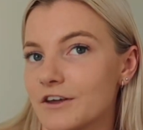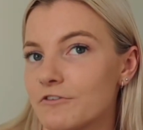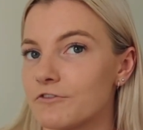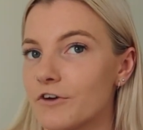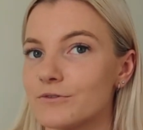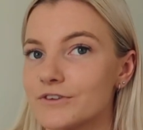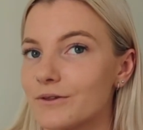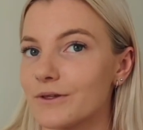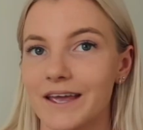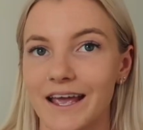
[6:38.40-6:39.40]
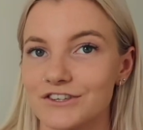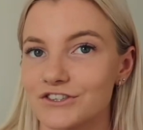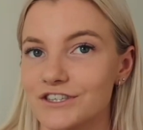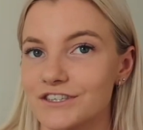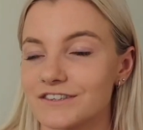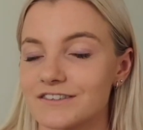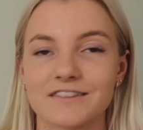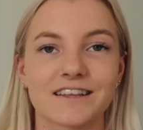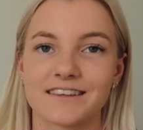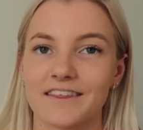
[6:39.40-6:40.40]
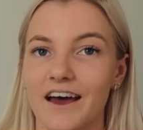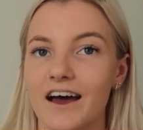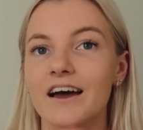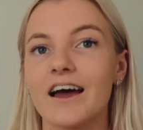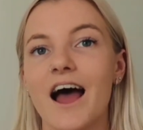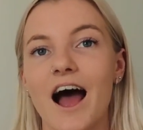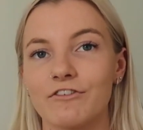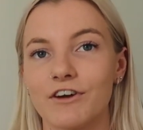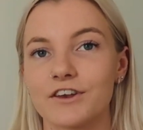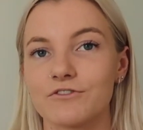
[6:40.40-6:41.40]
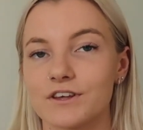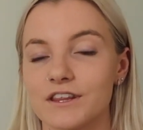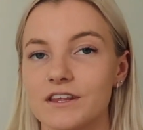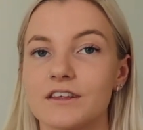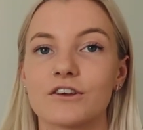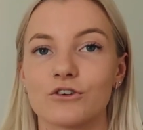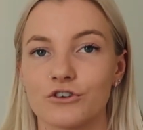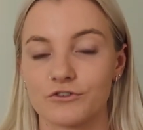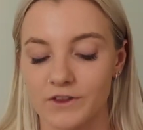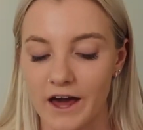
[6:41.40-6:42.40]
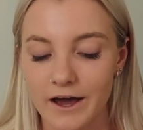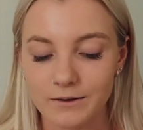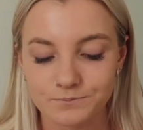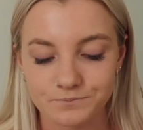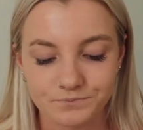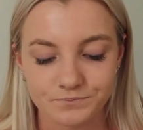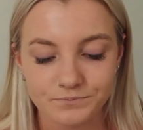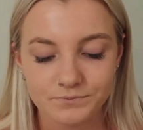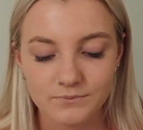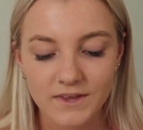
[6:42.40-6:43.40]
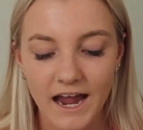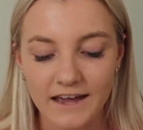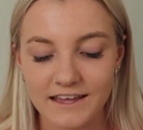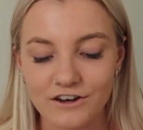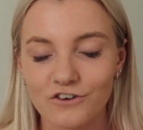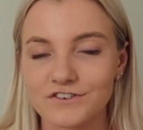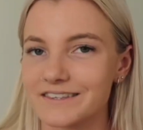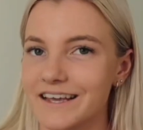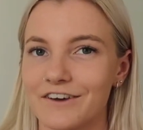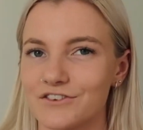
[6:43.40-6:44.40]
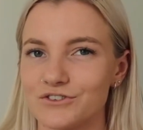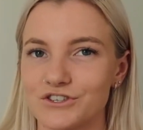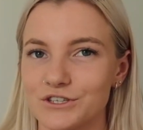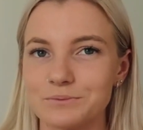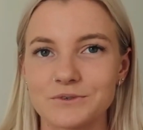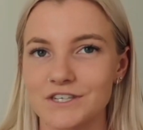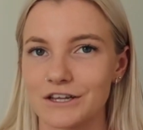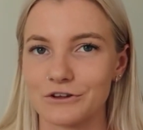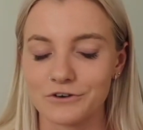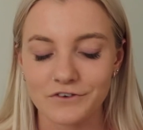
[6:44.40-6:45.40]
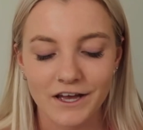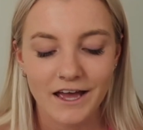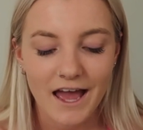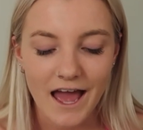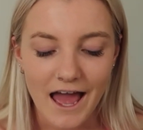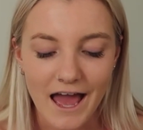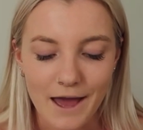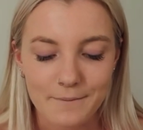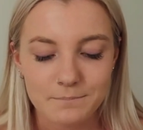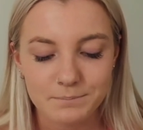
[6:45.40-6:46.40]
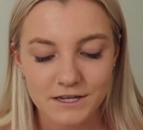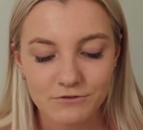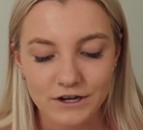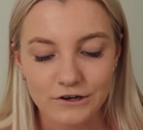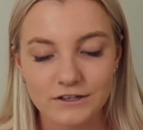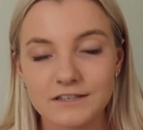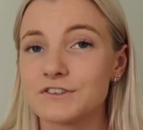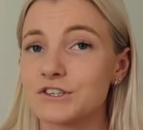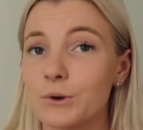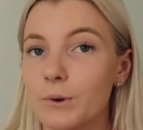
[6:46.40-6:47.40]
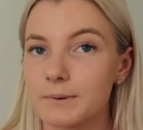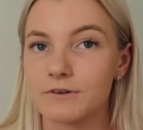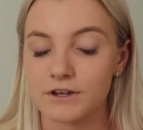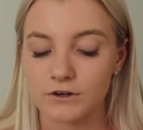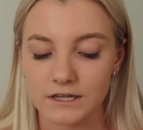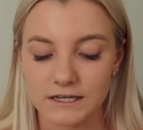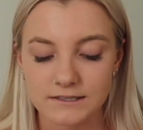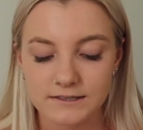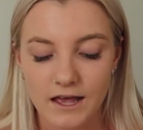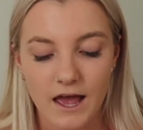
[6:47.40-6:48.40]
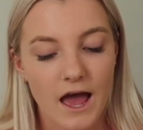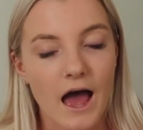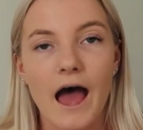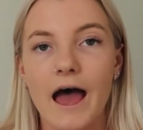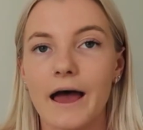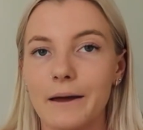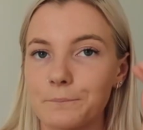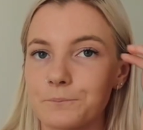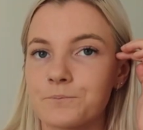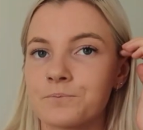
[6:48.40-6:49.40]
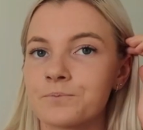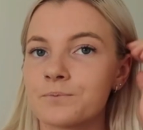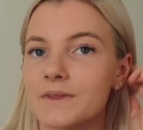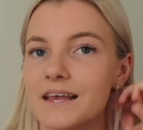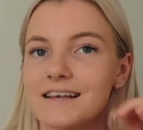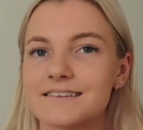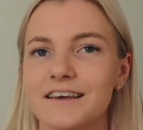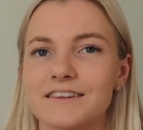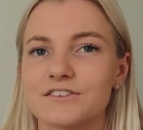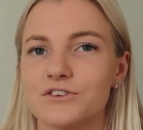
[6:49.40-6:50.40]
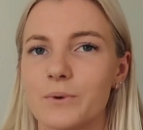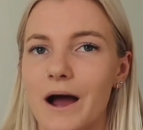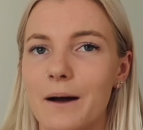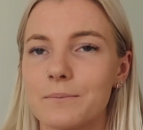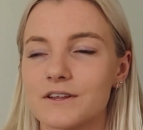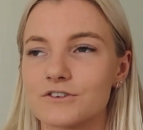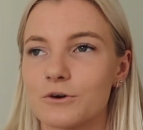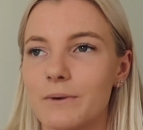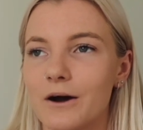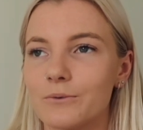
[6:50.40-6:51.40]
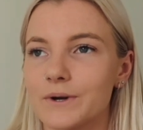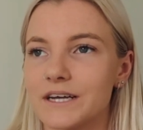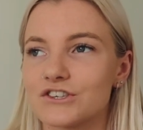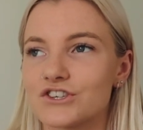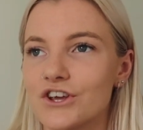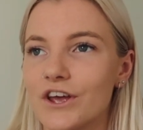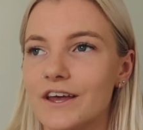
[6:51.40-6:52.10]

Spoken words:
photo locations, things like that. I find it really good for that. I then obviously have YouTube, which I love. Be Real, if you don't know what Be Real is, it's like this new app that's come out, which